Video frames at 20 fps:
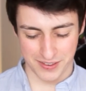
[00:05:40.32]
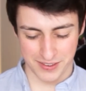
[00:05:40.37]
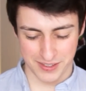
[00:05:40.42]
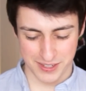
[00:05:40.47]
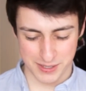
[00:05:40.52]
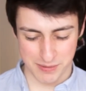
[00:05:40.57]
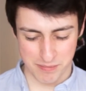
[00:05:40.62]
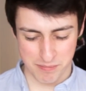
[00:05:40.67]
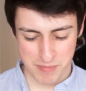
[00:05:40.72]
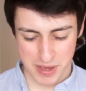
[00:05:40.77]

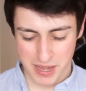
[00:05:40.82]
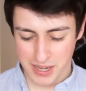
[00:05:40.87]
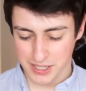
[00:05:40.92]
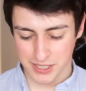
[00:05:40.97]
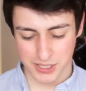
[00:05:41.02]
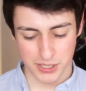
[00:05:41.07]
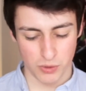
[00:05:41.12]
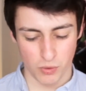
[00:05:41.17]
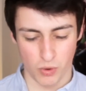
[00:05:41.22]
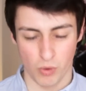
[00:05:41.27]
this
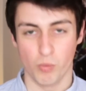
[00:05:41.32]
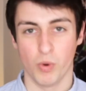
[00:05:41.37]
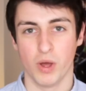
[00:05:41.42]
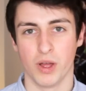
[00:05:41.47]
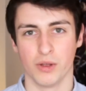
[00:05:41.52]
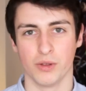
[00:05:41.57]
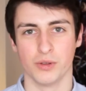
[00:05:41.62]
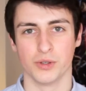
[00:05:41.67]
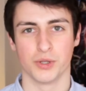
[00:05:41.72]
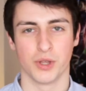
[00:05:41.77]
amazing
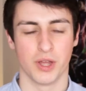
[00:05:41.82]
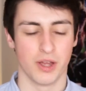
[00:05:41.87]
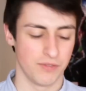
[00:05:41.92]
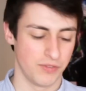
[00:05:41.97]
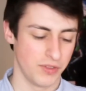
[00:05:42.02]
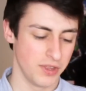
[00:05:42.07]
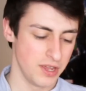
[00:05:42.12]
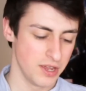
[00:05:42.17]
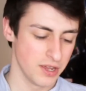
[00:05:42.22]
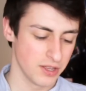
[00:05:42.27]
world
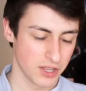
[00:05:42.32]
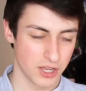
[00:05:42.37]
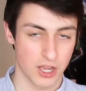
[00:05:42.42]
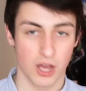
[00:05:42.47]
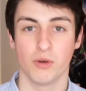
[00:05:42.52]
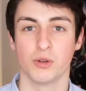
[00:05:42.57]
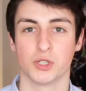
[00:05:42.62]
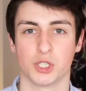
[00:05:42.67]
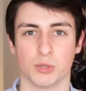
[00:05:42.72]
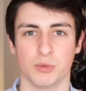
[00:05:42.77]
of the
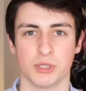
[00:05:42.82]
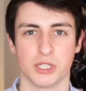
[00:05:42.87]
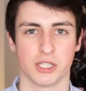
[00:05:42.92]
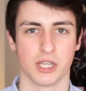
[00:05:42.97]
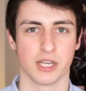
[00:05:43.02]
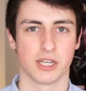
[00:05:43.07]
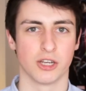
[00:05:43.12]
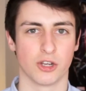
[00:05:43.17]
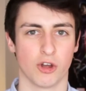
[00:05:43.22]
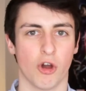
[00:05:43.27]
culture, which
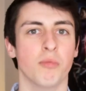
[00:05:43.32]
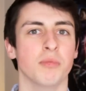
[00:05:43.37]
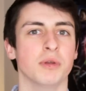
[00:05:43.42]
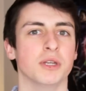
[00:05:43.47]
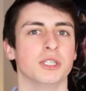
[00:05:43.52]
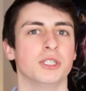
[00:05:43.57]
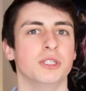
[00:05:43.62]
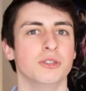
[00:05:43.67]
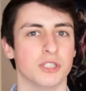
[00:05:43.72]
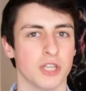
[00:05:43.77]
is like a
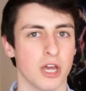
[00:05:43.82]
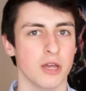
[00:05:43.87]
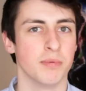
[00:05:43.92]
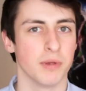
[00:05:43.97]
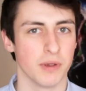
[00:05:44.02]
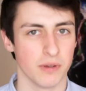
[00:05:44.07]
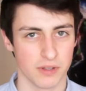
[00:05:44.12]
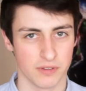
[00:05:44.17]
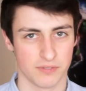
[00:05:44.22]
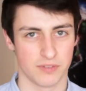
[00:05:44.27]
communist
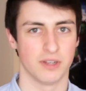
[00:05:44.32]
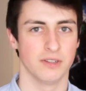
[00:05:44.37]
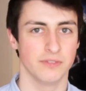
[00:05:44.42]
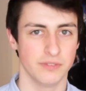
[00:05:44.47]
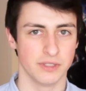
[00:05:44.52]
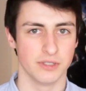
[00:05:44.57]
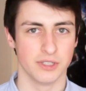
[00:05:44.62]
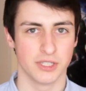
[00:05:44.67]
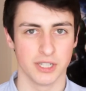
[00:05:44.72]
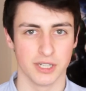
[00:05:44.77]
utopia in the far
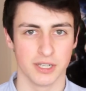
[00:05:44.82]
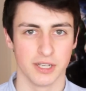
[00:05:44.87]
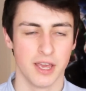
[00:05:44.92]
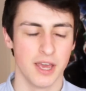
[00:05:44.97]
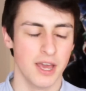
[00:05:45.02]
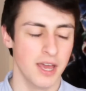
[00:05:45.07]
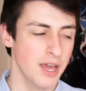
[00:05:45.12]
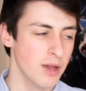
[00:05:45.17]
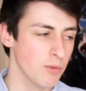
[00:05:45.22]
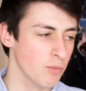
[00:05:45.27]
future,
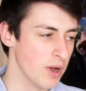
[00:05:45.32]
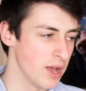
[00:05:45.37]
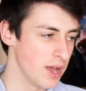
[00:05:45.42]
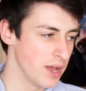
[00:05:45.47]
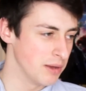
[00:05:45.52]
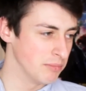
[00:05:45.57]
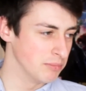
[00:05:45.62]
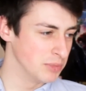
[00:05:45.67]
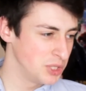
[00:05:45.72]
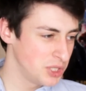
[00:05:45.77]

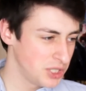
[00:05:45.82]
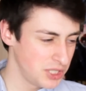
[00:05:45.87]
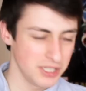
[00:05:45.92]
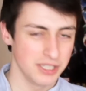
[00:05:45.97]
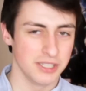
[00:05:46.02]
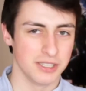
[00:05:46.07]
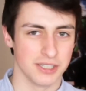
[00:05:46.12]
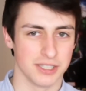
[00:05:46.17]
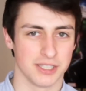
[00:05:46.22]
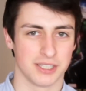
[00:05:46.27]
where
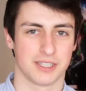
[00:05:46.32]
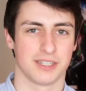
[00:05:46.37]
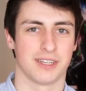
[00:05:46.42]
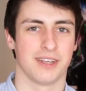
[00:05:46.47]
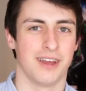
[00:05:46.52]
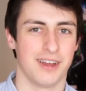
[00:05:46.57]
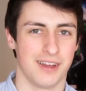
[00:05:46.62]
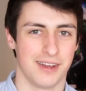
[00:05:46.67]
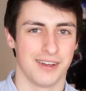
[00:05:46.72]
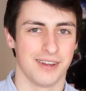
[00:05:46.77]
machines
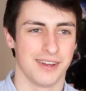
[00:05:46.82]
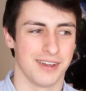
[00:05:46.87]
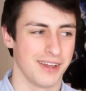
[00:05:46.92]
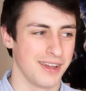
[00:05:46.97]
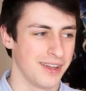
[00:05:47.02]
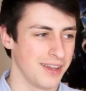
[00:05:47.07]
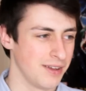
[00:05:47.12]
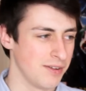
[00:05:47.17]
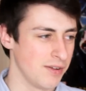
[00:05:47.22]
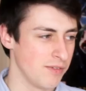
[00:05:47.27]

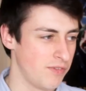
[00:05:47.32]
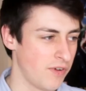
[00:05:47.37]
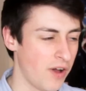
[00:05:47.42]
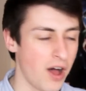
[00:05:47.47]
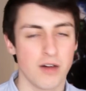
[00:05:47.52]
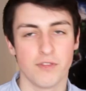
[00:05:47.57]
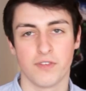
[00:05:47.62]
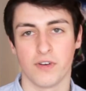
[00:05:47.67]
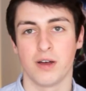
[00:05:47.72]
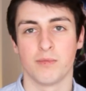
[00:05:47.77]
are
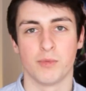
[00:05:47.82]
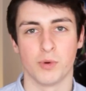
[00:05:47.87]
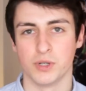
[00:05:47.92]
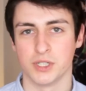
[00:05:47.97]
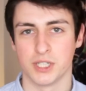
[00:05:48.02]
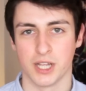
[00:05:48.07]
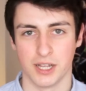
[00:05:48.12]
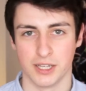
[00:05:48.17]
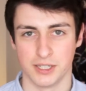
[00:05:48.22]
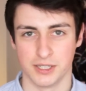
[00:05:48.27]
far, far more
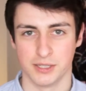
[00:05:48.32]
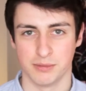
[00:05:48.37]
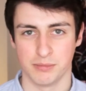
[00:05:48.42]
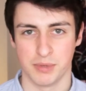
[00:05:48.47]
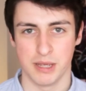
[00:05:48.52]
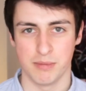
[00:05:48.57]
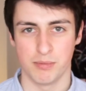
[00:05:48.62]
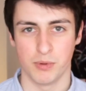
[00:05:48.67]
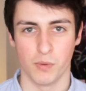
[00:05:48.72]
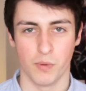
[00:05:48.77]
intelligent than
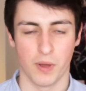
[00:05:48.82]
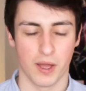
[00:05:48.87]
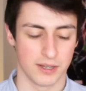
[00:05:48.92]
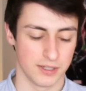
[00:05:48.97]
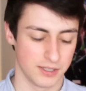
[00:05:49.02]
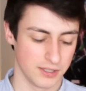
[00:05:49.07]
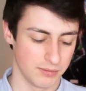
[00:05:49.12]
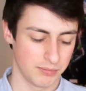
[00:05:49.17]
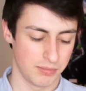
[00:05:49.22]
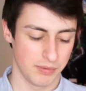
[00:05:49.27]
people
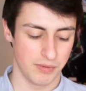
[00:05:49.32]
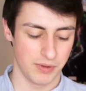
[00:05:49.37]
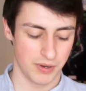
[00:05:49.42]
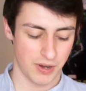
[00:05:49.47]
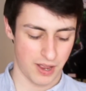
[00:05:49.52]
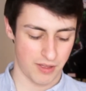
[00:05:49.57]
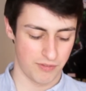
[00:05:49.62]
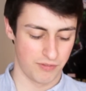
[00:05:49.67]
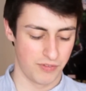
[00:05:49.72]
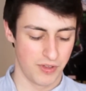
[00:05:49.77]
and
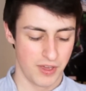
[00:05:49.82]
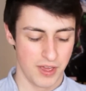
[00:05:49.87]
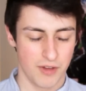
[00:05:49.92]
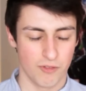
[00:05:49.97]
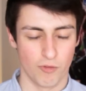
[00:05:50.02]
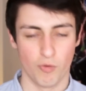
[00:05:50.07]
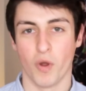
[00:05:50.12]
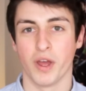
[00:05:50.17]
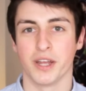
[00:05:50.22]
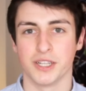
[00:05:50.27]
have
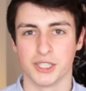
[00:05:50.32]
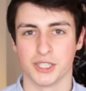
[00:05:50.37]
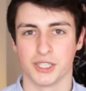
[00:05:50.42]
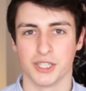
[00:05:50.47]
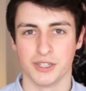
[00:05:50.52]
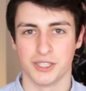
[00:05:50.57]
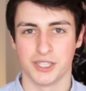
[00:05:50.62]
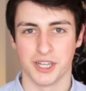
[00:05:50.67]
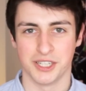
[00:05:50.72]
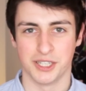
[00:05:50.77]
rights
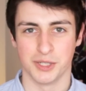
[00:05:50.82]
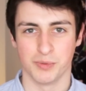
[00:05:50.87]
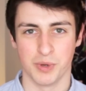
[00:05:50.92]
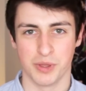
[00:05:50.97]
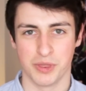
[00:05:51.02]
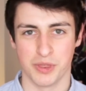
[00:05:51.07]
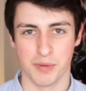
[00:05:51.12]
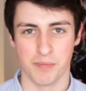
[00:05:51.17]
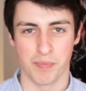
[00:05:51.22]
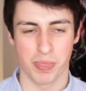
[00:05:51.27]
associated
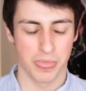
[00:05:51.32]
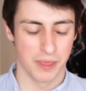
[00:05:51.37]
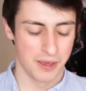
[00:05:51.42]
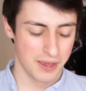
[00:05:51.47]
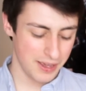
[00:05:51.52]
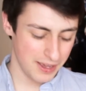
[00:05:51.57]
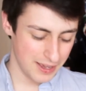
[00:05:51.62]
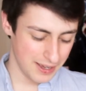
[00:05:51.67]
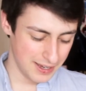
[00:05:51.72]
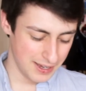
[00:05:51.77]
with them,
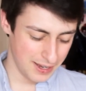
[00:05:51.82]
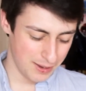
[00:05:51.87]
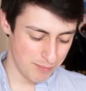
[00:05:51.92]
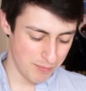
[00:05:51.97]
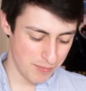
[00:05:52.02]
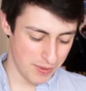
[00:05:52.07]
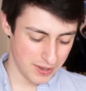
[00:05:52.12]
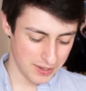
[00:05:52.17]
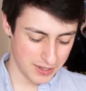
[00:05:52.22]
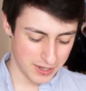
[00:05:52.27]

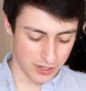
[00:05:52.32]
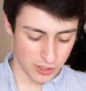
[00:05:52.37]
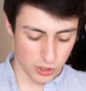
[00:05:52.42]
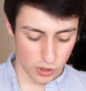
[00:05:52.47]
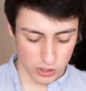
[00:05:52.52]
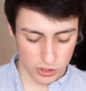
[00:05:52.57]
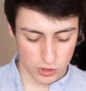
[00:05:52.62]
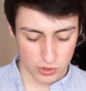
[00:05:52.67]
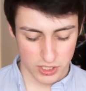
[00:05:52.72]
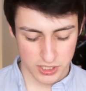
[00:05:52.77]
and
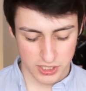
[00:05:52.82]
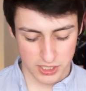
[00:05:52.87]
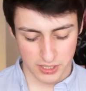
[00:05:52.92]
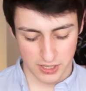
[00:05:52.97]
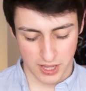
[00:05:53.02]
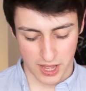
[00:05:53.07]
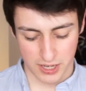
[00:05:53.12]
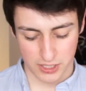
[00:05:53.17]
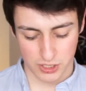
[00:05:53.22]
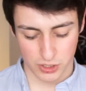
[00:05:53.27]

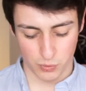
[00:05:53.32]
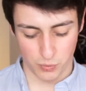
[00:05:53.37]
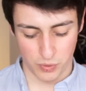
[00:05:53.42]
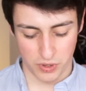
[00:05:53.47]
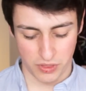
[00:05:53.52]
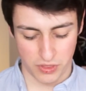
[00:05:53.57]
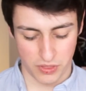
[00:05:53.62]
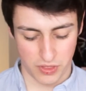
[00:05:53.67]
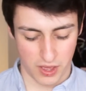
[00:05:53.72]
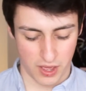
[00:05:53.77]
contrasting that
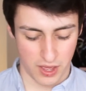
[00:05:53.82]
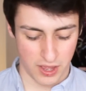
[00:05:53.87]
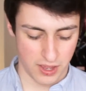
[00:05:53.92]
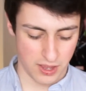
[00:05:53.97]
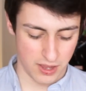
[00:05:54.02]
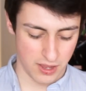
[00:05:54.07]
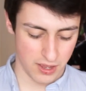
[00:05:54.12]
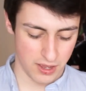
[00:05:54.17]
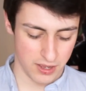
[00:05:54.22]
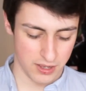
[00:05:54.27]
with
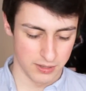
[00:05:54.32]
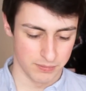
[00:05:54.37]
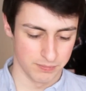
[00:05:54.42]
a